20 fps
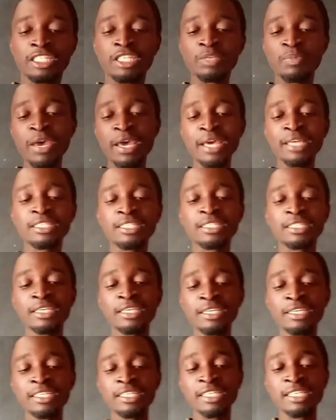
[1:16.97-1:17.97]
base
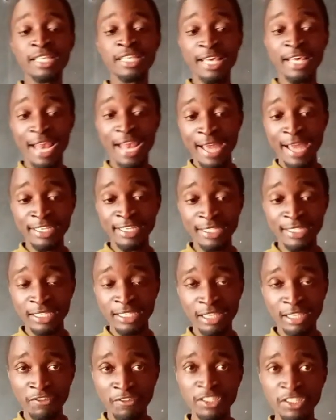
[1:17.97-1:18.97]
is the largest
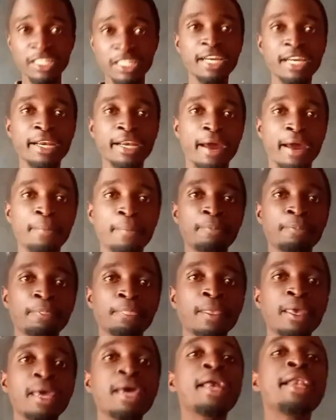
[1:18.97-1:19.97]
surface area.
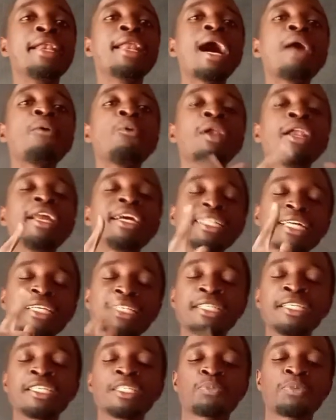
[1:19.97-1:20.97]
Now let us
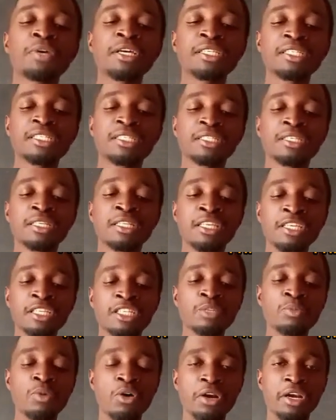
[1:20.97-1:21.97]
displace
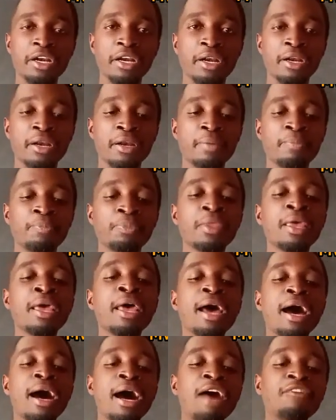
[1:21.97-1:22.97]
this body.
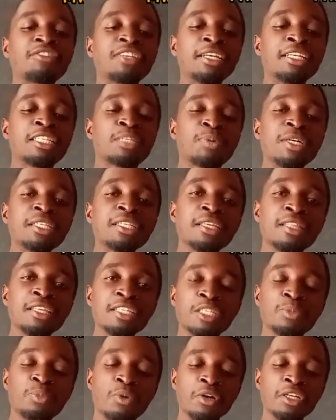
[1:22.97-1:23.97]
After displacing
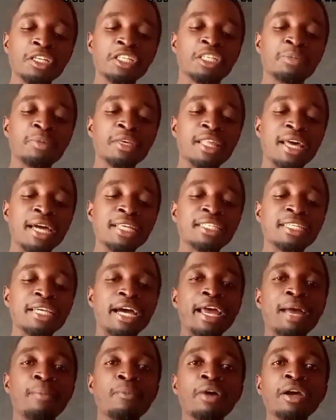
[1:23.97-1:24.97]
this body, it means that
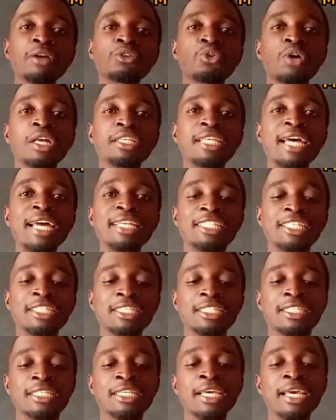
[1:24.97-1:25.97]
I am going to attach
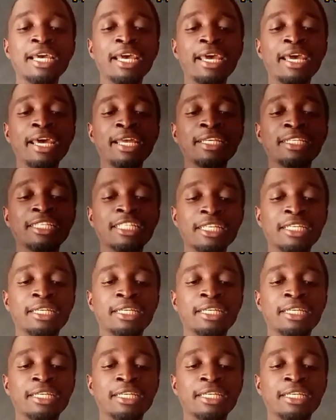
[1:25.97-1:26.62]
it and